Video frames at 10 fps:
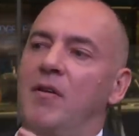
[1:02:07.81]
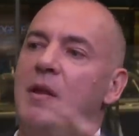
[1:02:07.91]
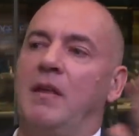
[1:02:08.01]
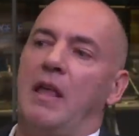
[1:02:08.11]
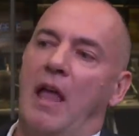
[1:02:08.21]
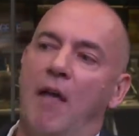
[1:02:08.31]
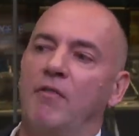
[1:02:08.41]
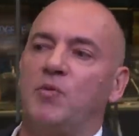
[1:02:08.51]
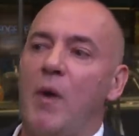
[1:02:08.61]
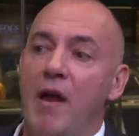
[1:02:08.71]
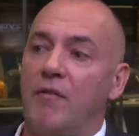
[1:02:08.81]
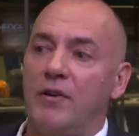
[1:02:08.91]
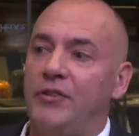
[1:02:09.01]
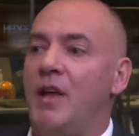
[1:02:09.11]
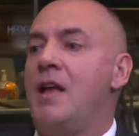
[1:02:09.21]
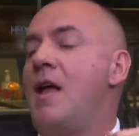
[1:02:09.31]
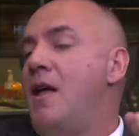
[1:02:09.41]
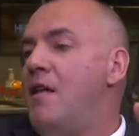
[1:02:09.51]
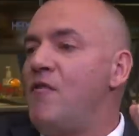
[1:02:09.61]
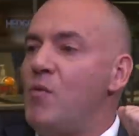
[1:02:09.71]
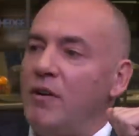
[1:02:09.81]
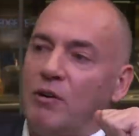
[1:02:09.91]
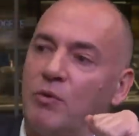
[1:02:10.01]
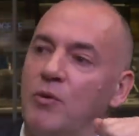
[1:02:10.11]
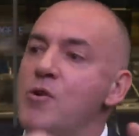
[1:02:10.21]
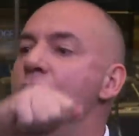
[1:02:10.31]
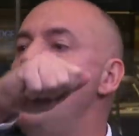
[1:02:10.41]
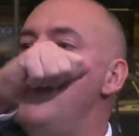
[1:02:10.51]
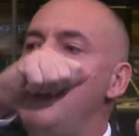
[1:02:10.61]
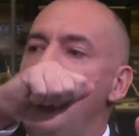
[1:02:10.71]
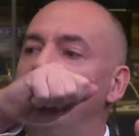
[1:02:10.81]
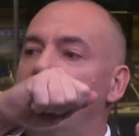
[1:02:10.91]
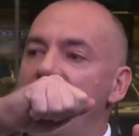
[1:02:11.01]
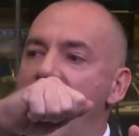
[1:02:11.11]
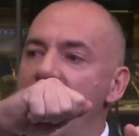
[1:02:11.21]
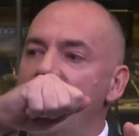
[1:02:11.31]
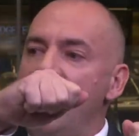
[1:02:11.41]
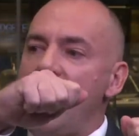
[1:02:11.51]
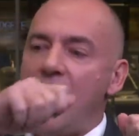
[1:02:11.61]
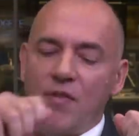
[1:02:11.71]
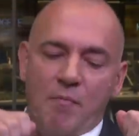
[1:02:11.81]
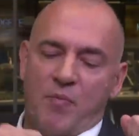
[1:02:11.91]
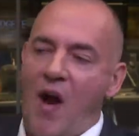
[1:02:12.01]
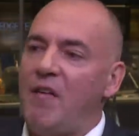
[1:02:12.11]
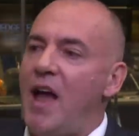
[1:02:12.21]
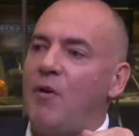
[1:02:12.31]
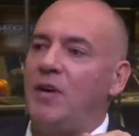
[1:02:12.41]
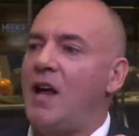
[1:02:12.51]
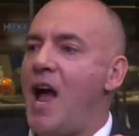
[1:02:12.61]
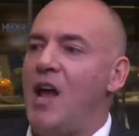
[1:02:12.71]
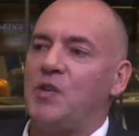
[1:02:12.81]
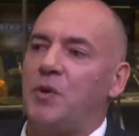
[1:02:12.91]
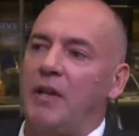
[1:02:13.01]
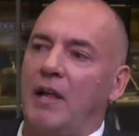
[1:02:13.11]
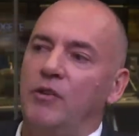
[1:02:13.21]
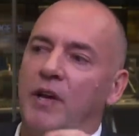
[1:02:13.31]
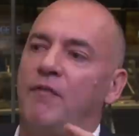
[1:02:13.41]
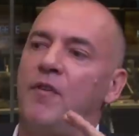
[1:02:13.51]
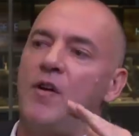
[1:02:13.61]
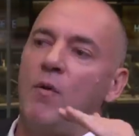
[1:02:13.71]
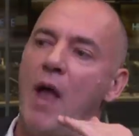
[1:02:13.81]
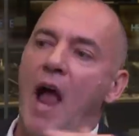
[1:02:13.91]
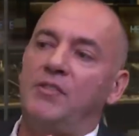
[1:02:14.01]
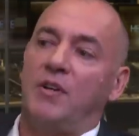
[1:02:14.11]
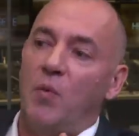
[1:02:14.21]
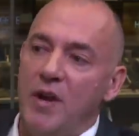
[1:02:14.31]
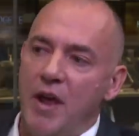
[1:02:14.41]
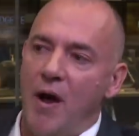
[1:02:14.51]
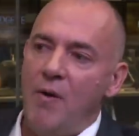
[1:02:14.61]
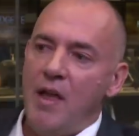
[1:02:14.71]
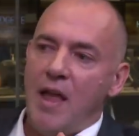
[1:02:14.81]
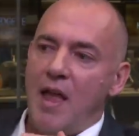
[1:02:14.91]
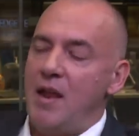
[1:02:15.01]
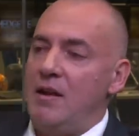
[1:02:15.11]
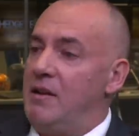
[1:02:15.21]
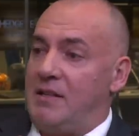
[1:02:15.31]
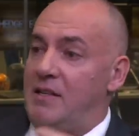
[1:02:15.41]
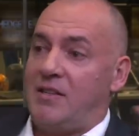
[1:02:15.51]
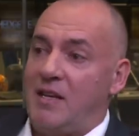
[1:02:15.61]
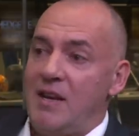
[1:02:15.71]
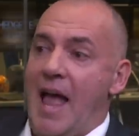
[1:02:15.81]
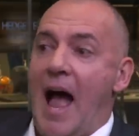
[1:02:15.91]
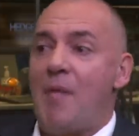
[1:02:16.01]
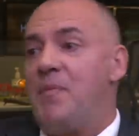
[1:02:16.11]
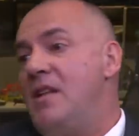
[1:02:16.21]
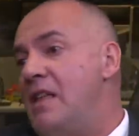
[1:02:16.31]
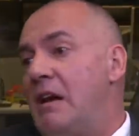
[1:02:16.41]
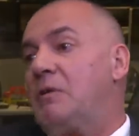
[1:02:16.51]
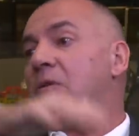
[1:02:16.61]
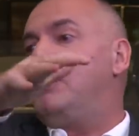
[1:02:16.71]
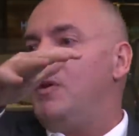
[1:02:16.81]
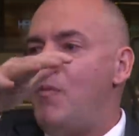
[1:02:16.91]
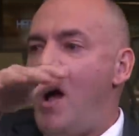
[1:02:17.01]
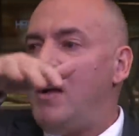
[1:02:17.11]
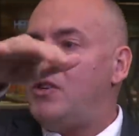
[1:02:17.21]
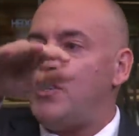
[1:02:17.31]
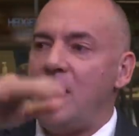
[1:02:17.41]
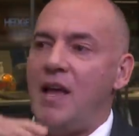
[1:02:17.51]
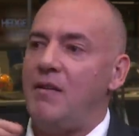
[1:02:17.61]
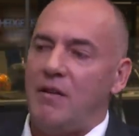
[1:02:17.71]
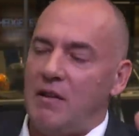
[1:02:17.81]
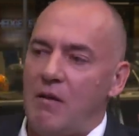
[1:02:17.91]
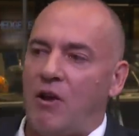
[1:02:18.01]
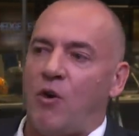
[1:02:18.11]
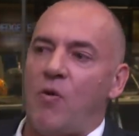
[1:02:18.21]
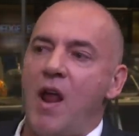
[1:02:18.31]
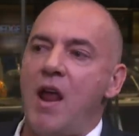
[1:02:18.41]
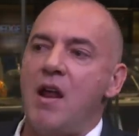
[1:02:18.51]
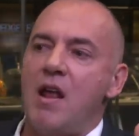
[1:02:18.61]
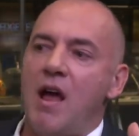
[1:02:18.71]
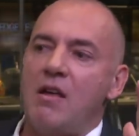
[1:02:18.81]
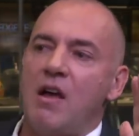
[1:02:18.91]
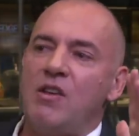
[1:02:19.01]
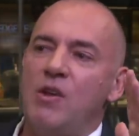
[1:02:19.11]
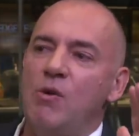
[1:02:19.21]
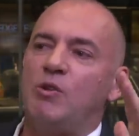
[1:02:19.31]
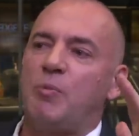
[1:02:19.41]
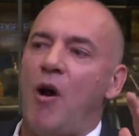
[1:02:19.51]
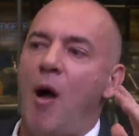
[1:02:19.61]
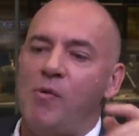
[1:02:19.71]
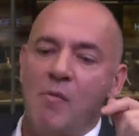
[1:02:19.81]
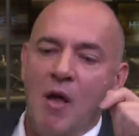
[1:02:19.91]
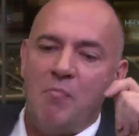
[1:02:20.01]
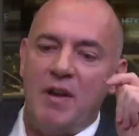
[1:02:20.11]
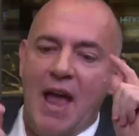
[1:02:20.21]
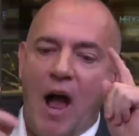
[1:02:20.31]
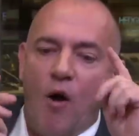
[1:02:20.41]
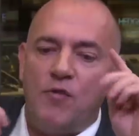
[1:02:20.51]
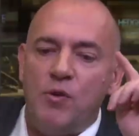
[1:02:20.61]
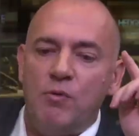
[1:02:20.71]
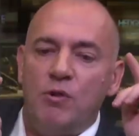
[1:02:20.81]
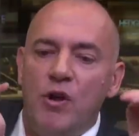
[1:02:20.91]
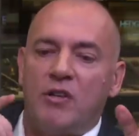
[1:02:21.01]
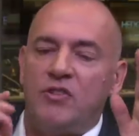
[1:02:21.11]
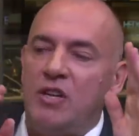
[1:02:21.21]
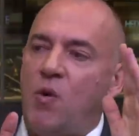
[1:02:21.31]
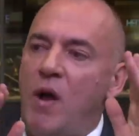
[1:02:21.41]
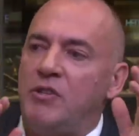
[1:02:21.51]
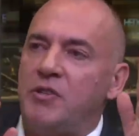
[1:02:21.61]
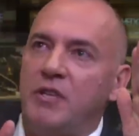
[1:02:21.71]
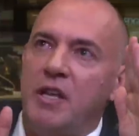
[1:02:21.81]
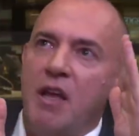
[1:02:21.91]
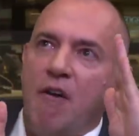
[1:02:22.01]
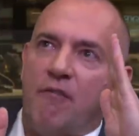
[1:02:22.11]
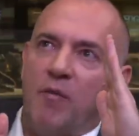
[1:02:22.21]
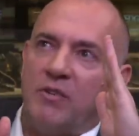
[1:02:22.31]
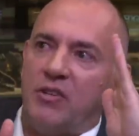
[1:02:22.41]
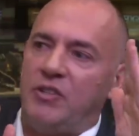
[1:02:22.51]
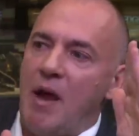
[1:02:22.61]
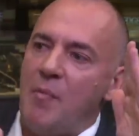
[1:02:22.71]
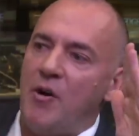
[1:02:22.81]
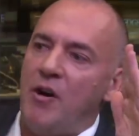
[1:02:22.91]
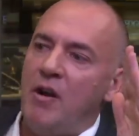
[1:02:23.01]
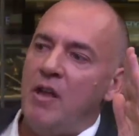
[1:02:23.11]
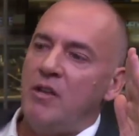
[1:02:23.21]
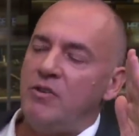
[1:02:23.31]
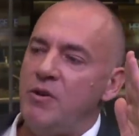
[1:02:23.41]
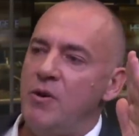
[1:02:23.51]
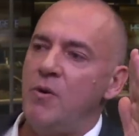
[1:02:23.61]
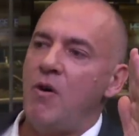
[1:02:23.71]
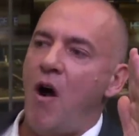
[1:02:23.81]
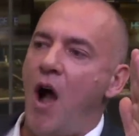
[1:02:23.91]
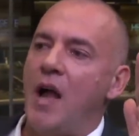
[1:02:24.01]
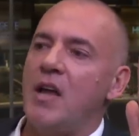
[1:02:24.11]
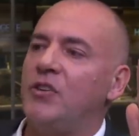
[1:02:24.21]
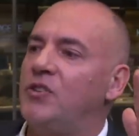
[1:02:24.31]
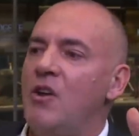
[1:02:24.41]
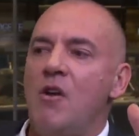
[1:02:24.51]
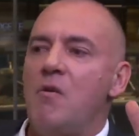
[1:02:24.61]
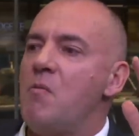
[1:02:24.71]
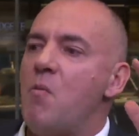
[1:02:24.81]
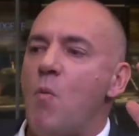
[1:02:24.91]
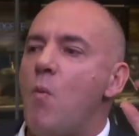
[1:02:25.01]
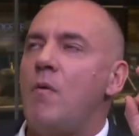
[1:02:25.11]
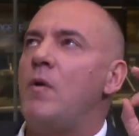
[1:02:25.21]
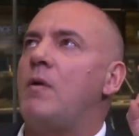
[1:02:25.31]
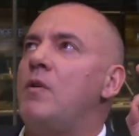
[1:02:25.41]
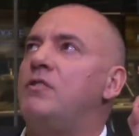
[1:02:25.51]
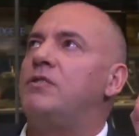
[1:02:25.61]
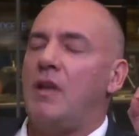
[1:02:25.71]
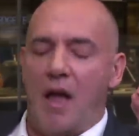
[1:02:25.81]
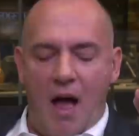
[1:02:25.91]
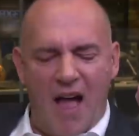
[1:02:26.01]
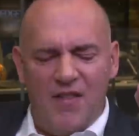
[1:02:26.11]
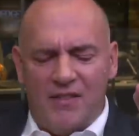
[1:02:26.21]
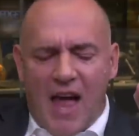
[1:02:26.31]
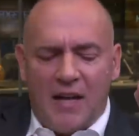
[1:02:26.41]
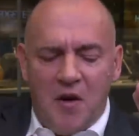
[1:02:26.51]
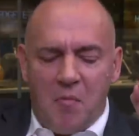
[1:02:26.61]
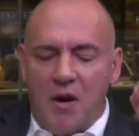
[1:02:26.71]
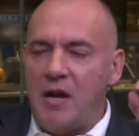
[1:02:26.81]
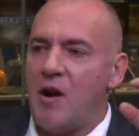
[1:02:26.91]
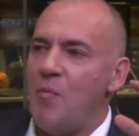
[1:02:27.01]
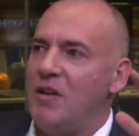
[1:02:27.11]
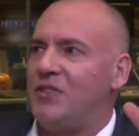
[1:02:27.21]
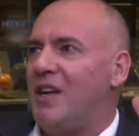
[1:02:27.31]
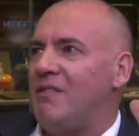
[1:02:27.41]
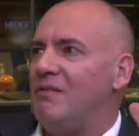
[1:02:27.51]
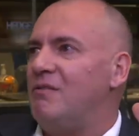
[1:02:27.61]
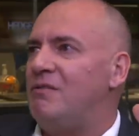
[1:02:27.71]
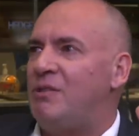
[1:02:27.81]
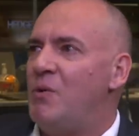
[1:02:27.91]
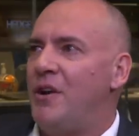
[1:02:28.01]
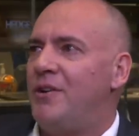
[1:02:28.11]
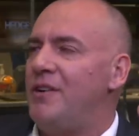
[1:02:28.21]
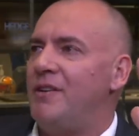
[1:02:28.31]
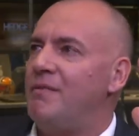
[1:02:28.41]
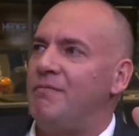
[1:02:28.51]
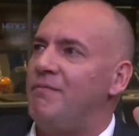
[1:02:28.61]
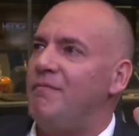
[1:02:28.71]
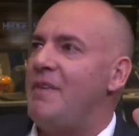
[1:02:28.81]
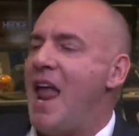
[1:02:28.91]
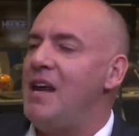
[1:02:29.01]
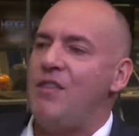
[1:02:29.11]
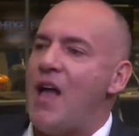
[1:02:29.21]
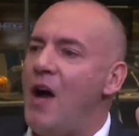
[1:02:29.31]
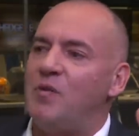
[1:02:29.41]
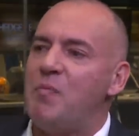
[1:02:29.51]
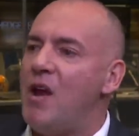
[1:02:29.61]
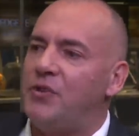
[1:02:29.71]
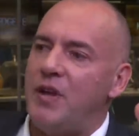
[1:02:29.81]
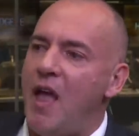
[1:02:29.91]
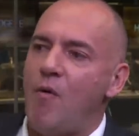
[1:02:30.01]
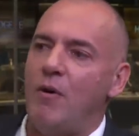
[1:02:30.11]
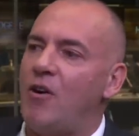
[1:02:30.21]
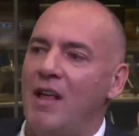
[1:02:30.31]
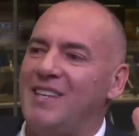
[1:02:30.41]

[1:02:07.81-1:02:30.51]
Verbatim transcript: He gave us waivers, and everyone grew into that. And the private equity guys were like looking for their exit window, mm-hmm. and it just didn't happen. They grew too much, and it created a, a huge problem. But now, if you look sequentially from December to August, like it's, I have the exact number in here, but it's like two hundred eighty thousand barrels a day, what we've grown.